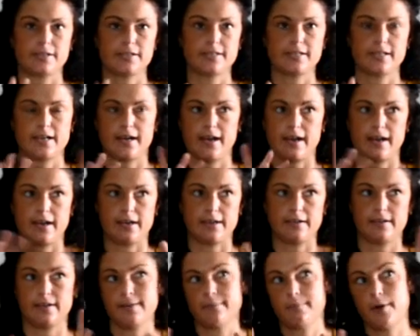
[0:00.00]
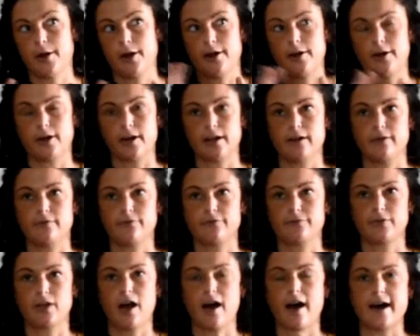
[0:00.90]
sign mark
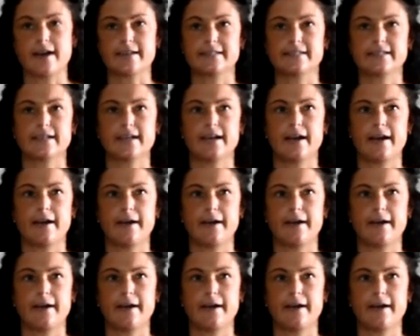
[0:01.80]
of cost,